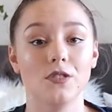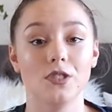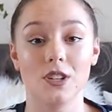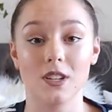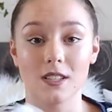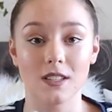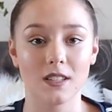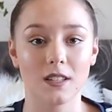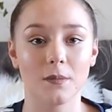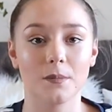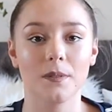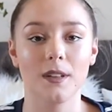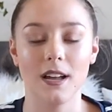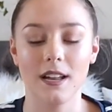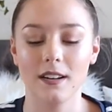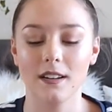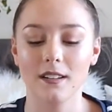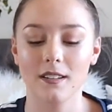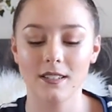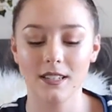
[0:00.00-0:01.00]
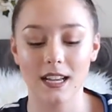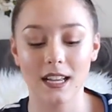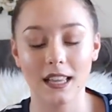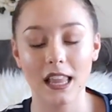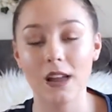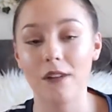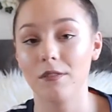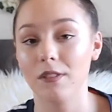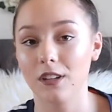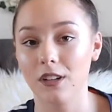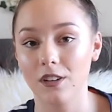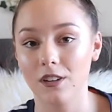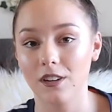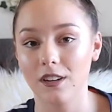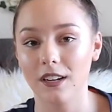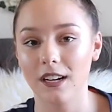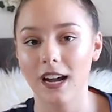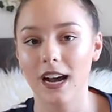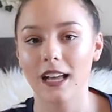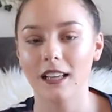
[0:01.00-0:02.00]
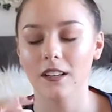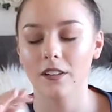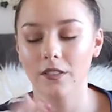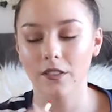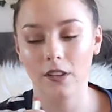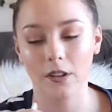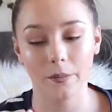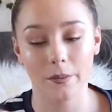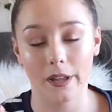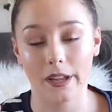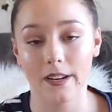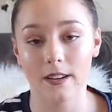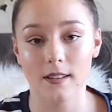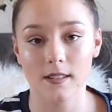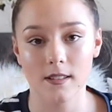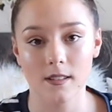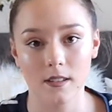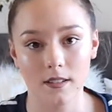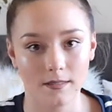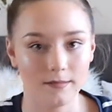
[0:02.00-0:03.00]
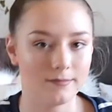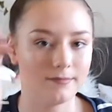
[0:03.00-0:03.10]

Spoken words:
just lip liners, and they're really good. I love the lip liners.